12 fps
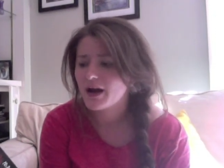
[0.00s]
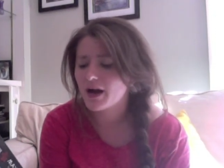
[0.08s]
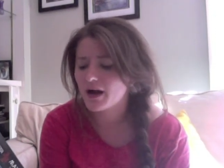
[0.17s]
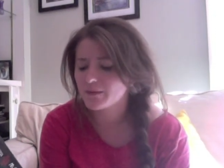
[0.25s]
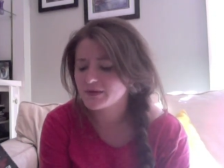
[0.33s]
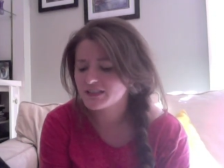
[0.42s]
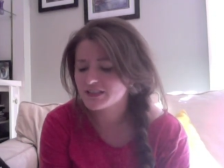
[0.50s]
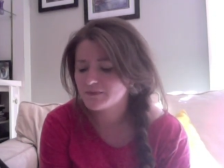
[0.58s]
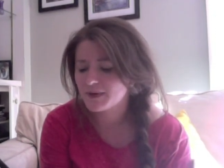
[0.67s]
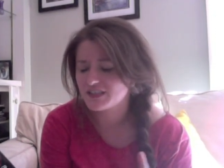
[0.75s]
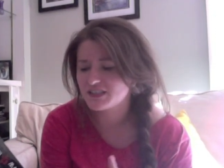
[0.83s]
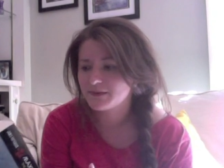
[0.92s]
Um, this is
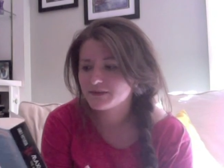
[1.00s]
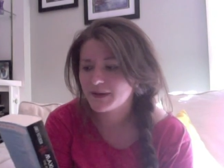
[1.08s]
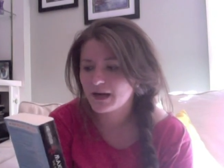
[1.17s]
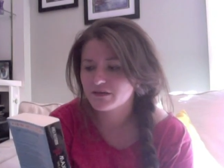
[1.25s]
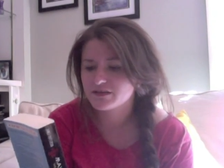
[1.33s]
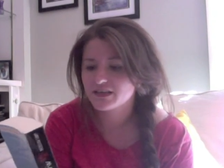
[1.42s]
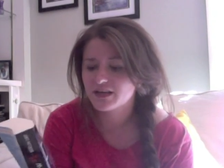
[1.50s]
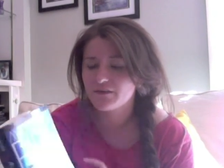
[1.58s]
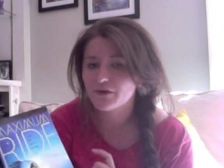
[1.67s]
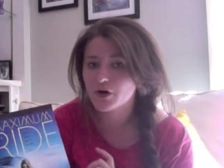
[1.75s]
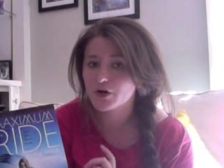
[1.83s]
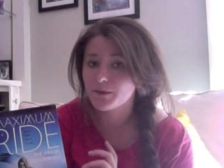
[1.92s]
by James Patterson.
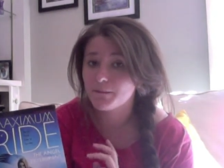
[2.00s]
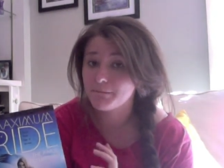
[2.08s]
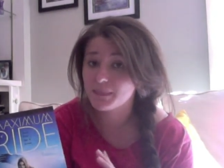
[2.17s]
I've heard